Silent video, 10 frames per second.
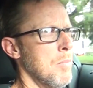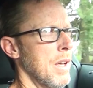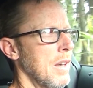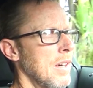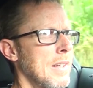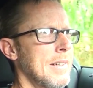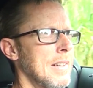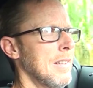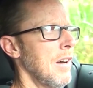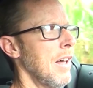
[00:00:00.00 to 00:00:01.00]
But
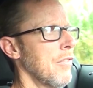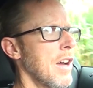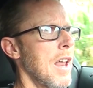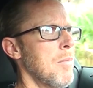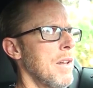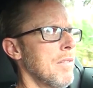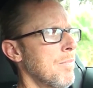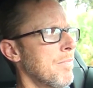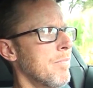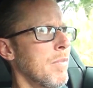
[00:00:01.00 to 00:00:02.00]
I've kind of been,
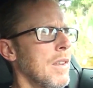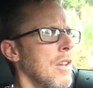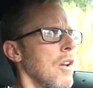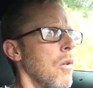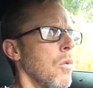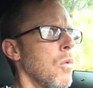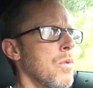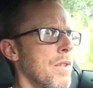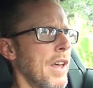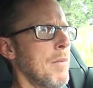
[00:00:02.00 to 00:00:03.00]
you know,
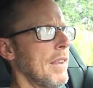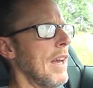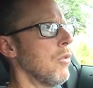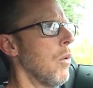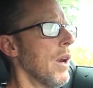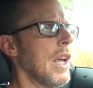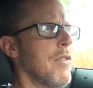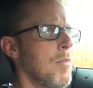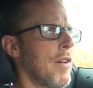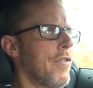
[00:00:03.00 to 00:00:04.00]
thinking about that. Do I want to give
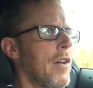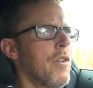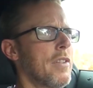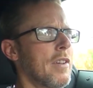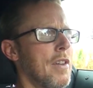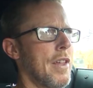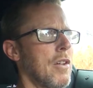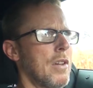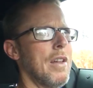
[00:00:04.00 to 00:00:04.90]
up my 5-year 60,000?